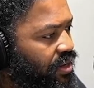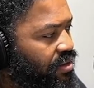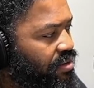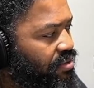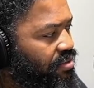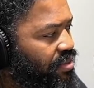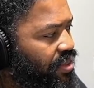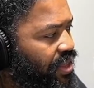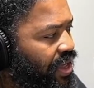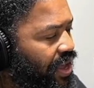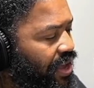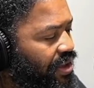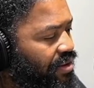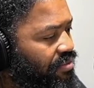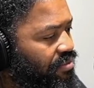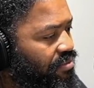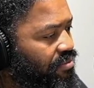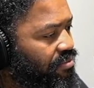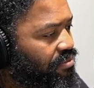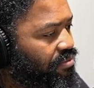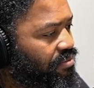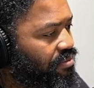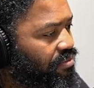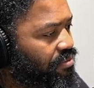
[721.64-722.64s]
that
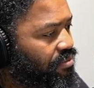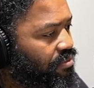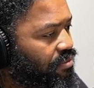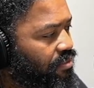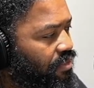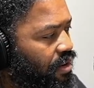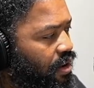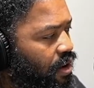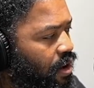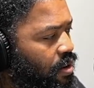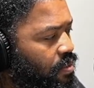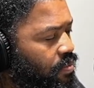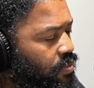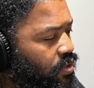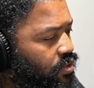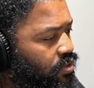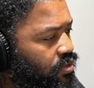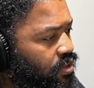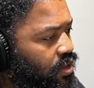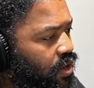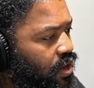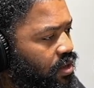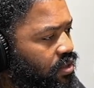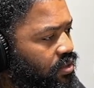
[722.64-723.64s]

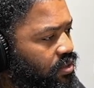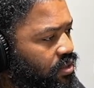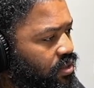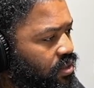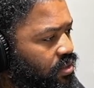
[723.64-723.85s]
almost cost